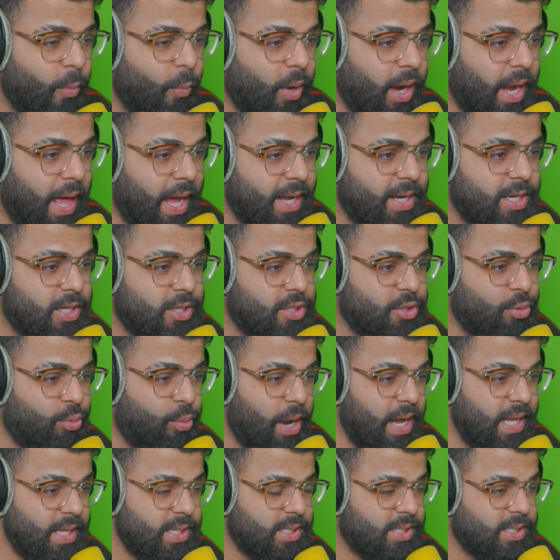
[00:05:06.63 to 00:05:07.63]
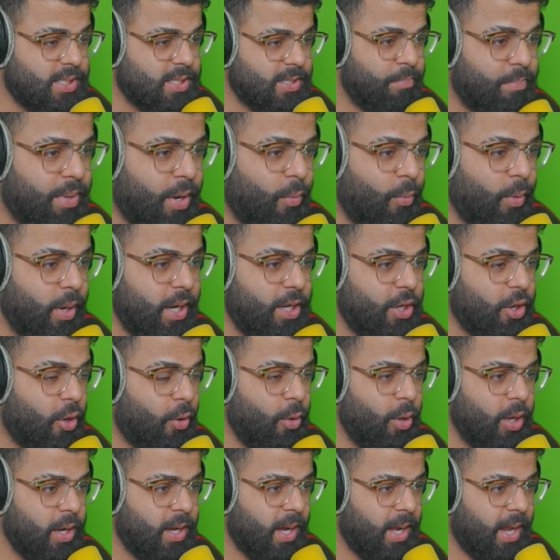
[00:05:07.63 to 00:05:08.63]
We're like twins, but we
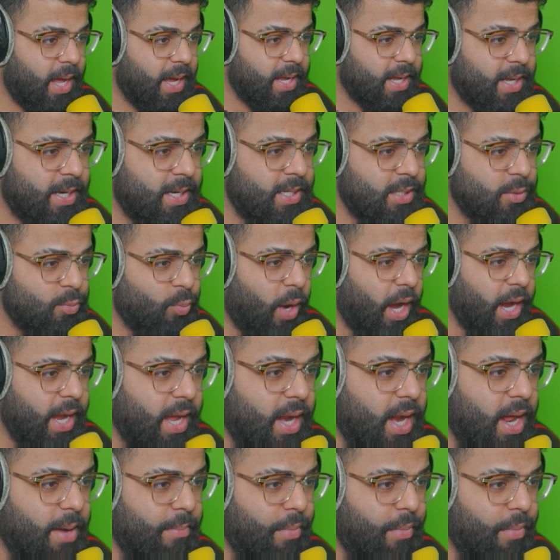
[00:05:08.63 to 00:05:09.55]
don't look alike. And he's white and I'm